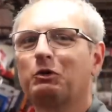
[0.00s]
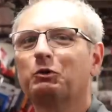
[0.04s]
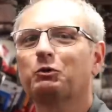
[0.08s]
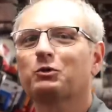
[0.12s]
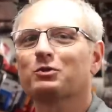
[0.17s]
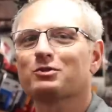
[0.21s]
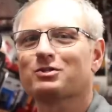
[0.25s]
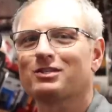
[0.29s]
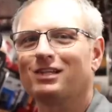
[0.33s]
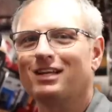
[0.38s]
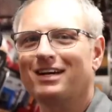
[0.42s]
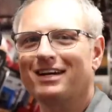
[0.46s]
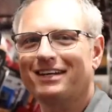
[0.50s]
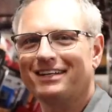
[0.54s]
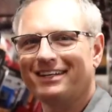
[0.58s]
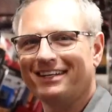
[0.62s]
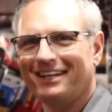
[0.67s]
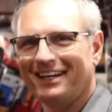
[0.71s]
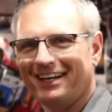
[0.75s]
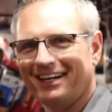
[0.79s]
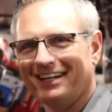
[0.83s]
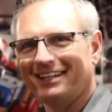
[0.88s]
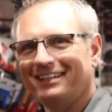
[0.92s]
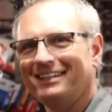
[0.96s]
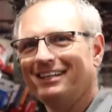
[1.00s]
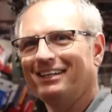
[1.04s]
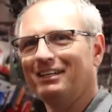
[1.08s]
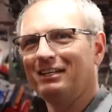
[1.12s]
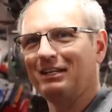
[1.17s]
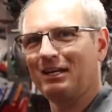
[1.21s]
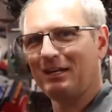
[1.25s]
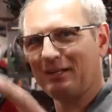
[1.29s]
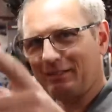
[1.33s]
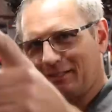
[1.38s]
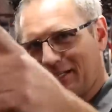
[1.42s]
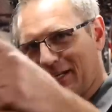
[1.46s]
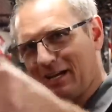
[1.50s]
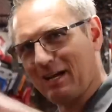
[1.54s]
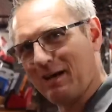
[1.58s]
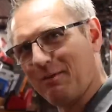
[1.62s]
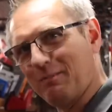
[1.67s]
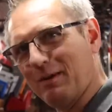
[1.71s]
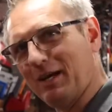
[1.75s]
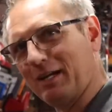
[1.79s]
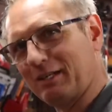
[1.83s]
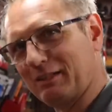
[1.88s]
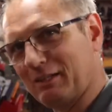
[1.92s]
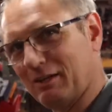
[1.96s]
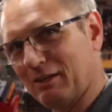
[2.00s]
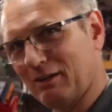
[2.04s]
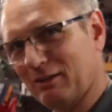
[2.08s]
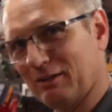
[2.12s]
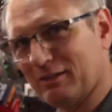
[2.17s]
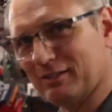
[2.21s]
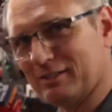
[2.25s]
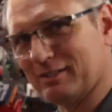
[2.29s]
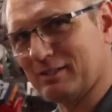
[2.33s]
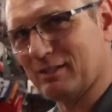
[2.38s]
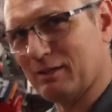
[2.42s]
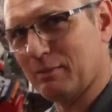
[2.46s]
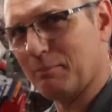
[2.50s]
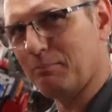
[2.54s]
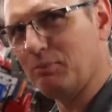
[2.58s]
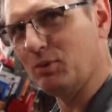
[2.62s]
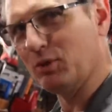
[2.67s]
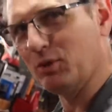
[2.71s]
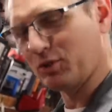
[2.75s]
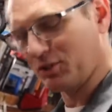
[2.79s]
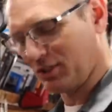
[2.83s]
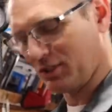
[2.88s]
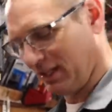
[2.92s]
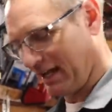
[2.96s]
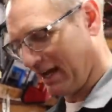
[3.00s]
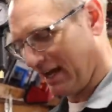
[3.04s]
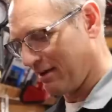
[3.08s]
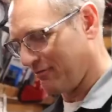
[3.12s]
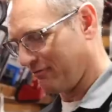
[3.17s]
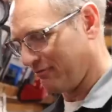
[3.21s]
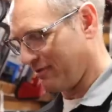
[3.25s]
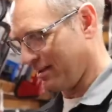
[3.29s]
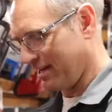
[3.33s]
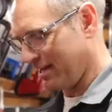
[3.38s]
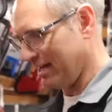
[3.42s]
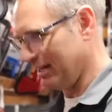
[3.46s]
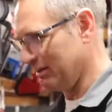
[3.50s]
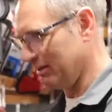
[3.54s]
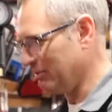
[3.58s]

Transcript: Coors Light guy, and that That's guy right. back there is a Busch Light fan.